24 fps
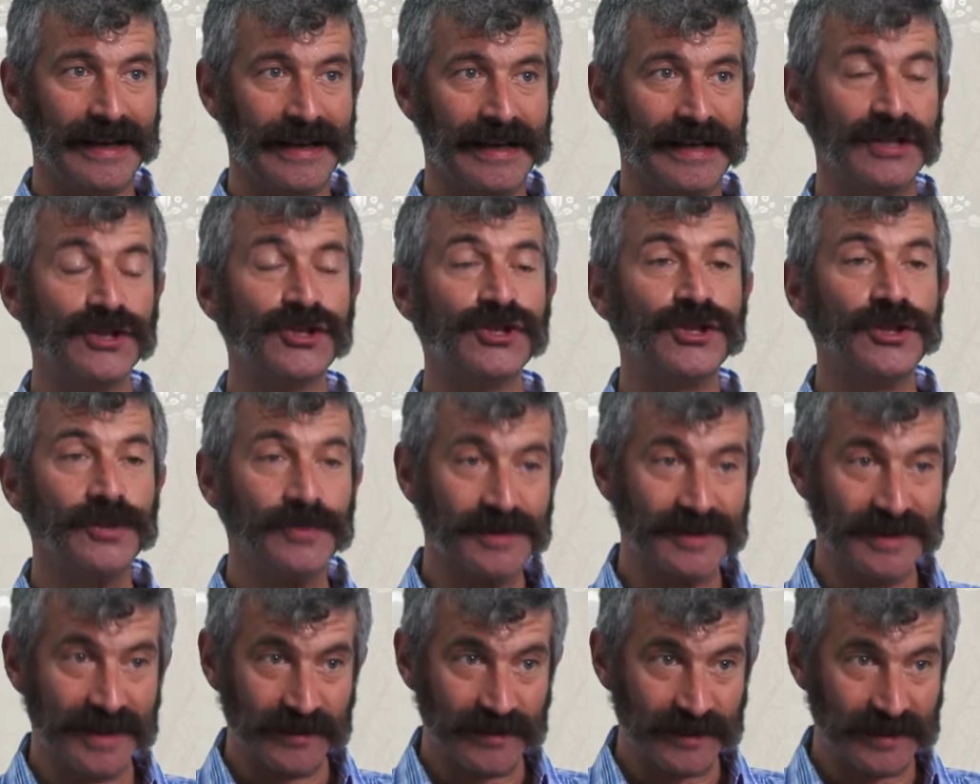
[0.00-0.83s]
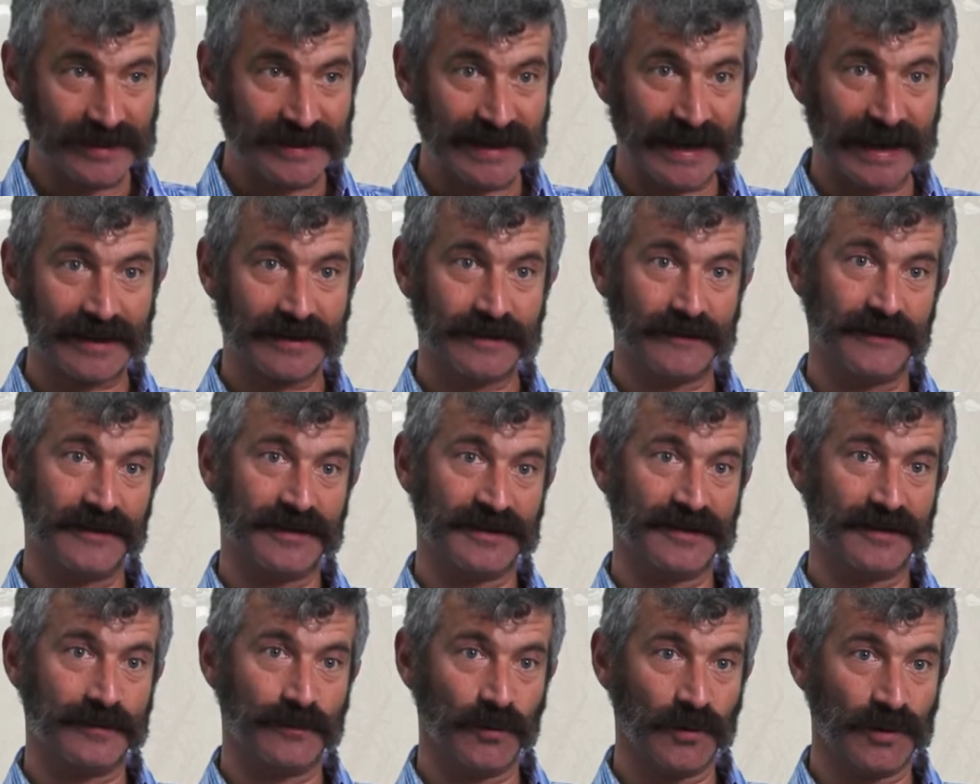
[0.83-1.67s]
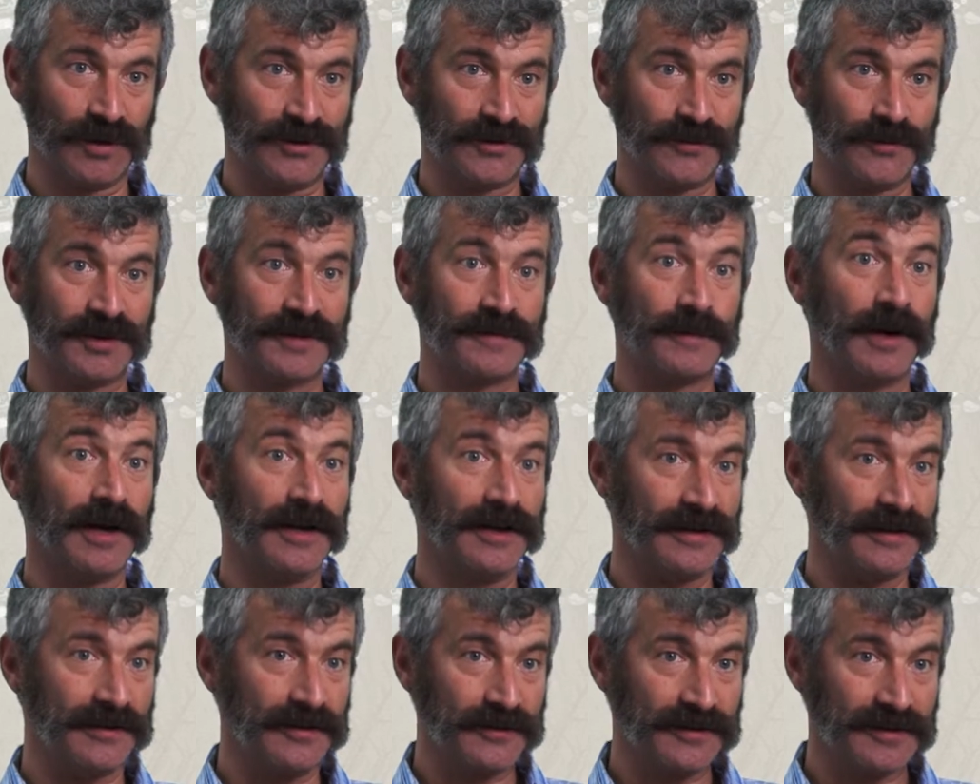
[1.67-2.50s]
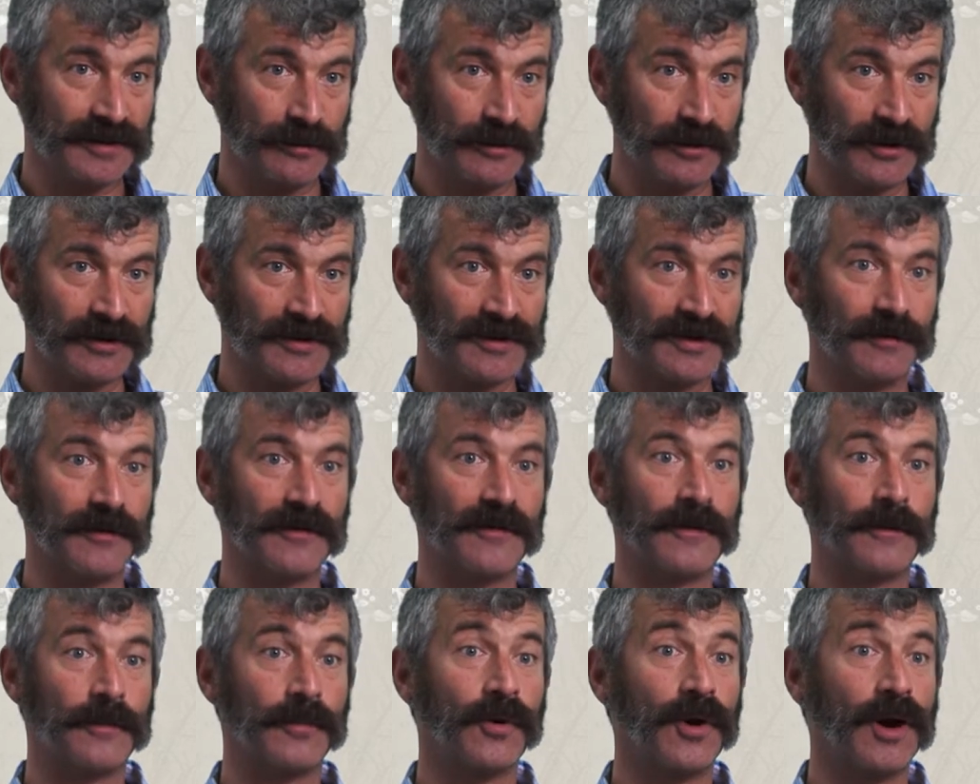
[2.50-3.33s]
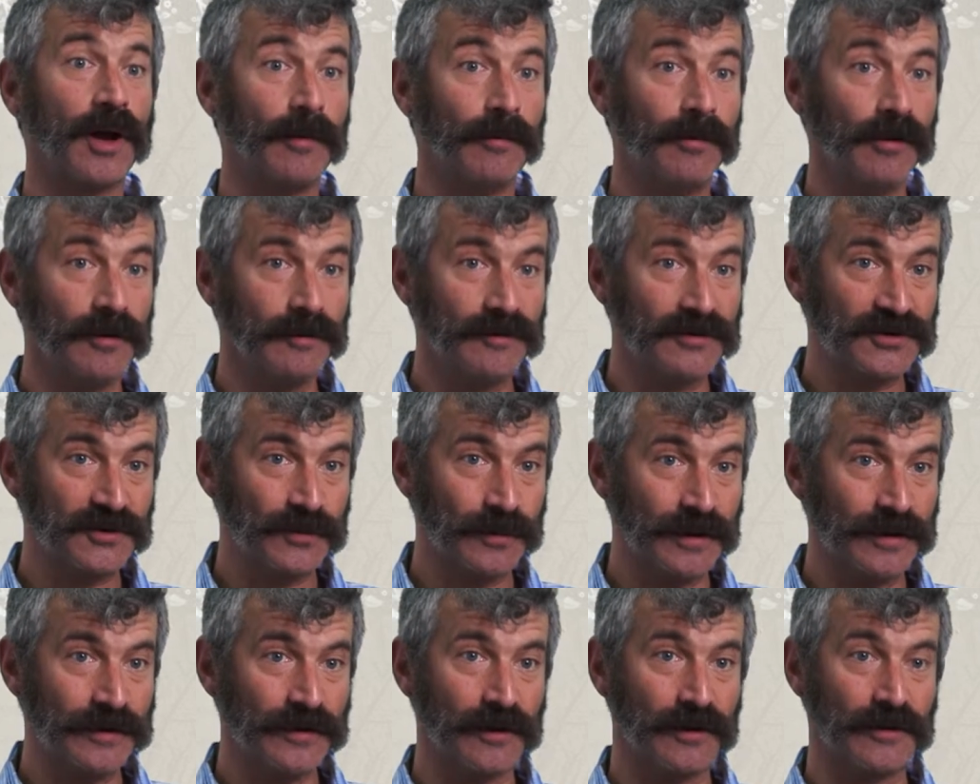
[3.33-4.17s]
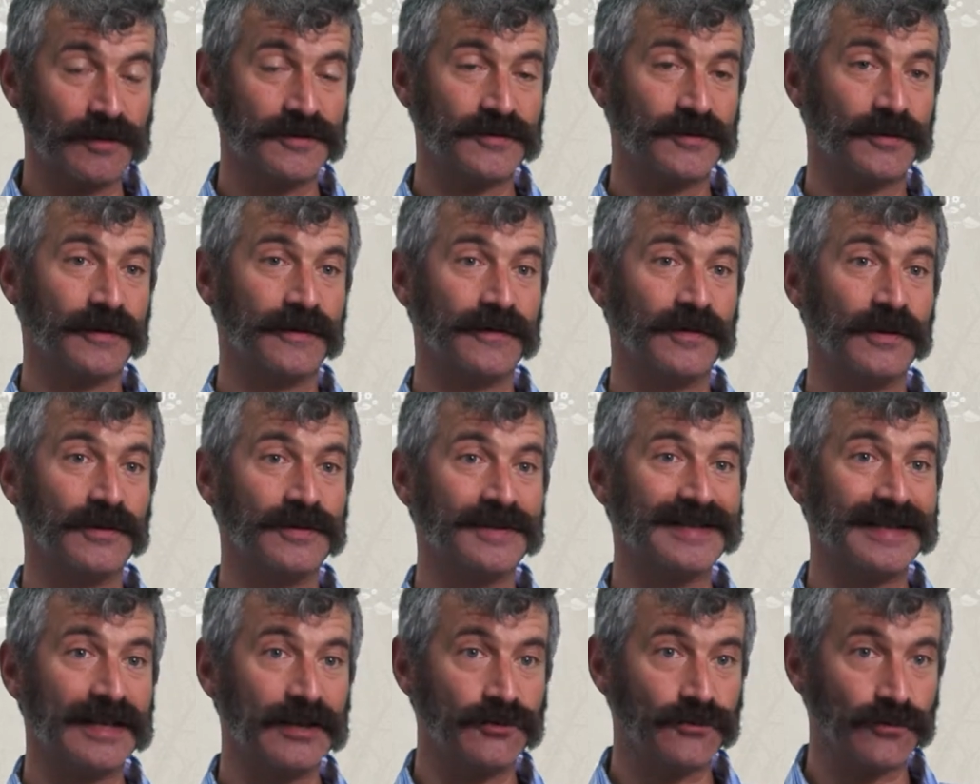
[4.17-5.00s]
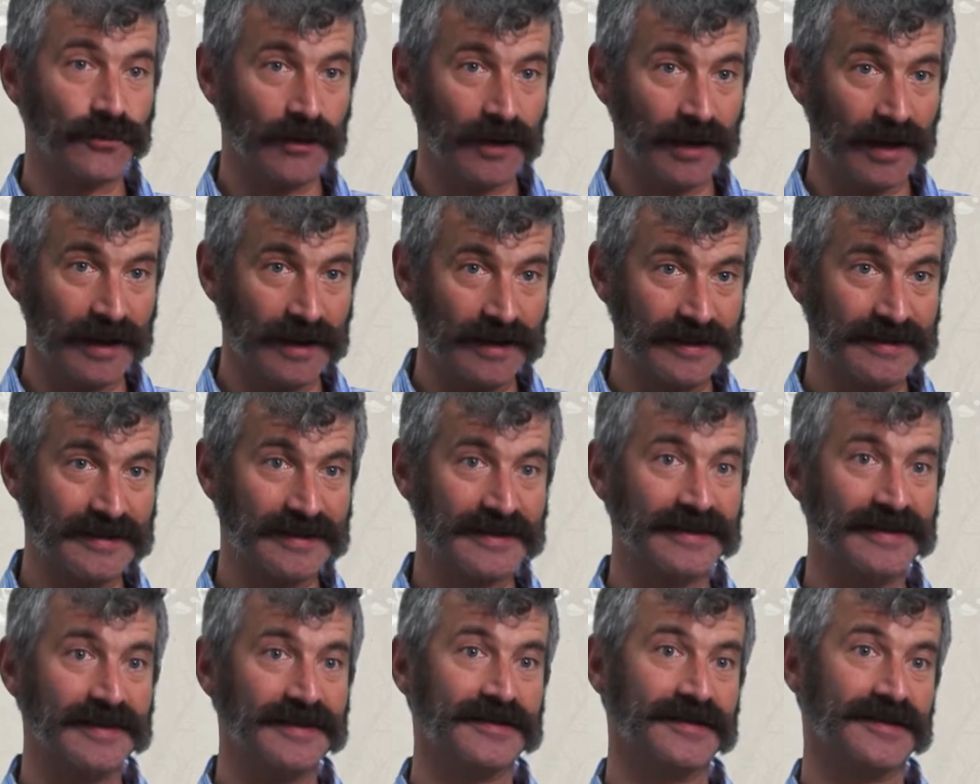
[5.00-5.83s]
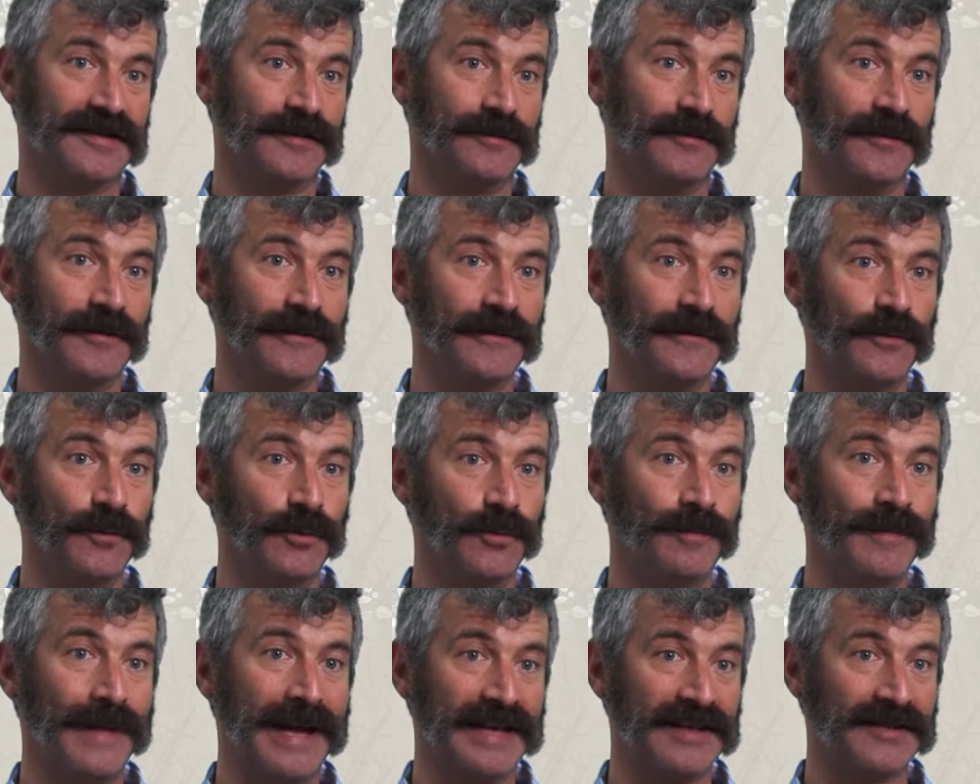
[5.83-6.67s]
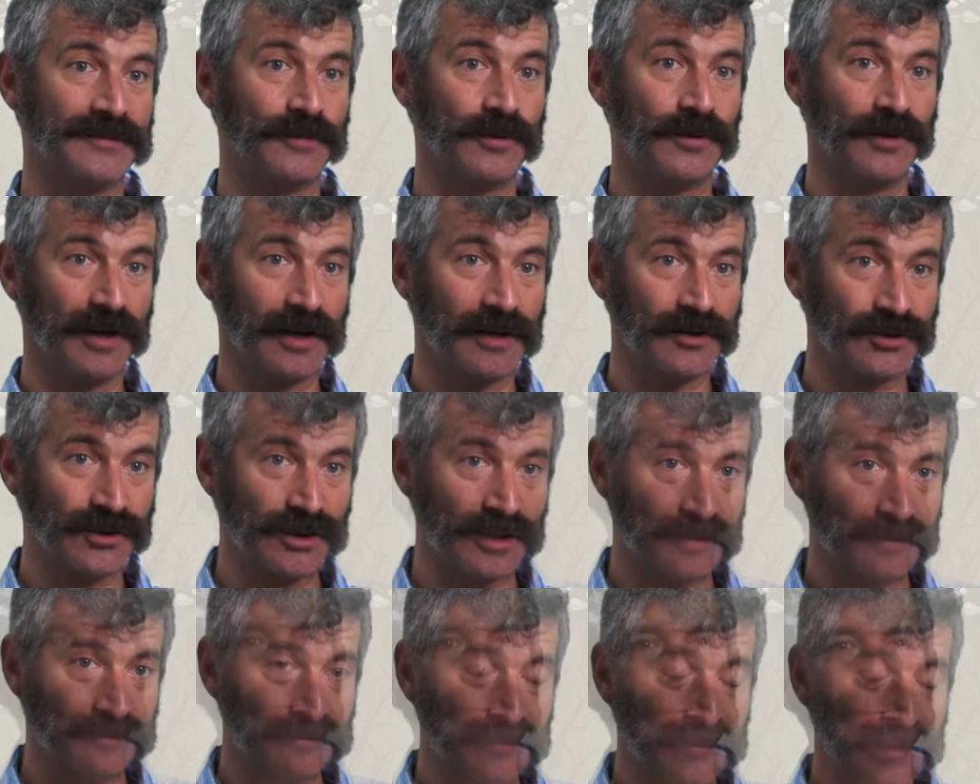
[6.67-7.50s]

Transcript: issues that this activism was responding to, some of the some of the problems with our sort of you know centralized system of food mass production.